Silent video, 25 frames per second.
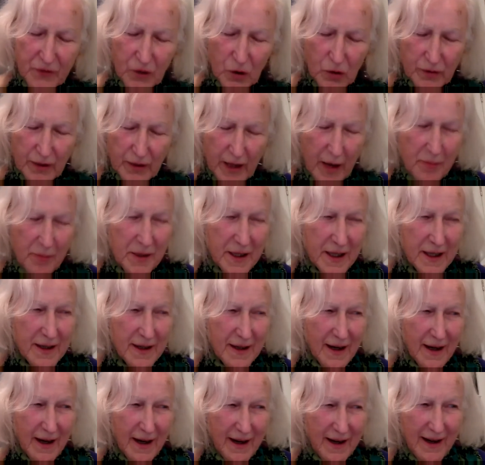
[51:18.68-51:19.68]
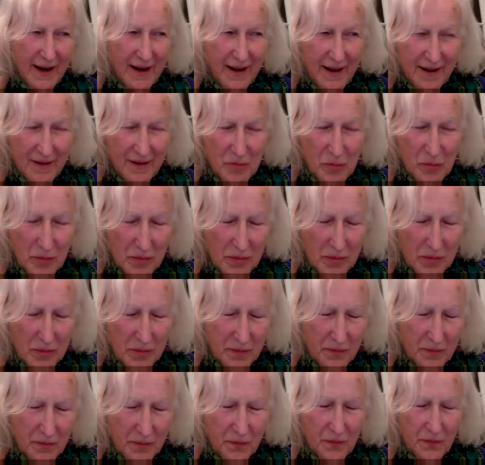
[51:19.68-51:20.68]
of all, Nemi, uh,
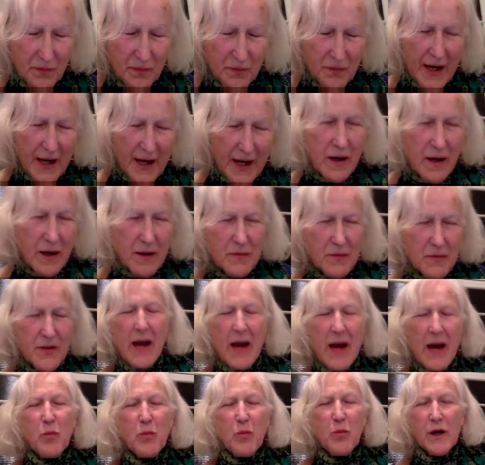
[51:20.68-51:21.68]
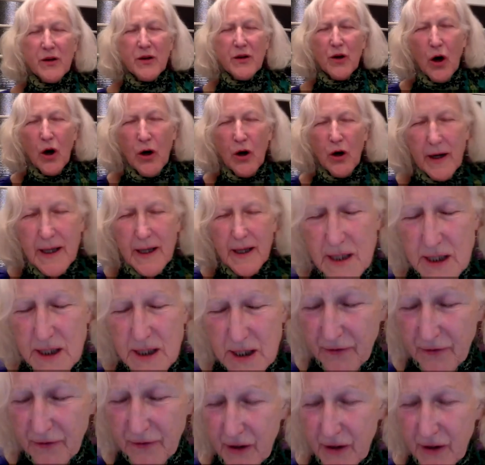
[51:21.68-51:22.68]
they, they, were not
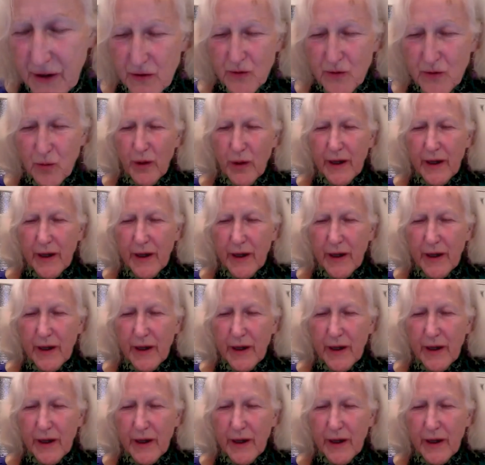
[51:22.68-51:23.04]
interviewed.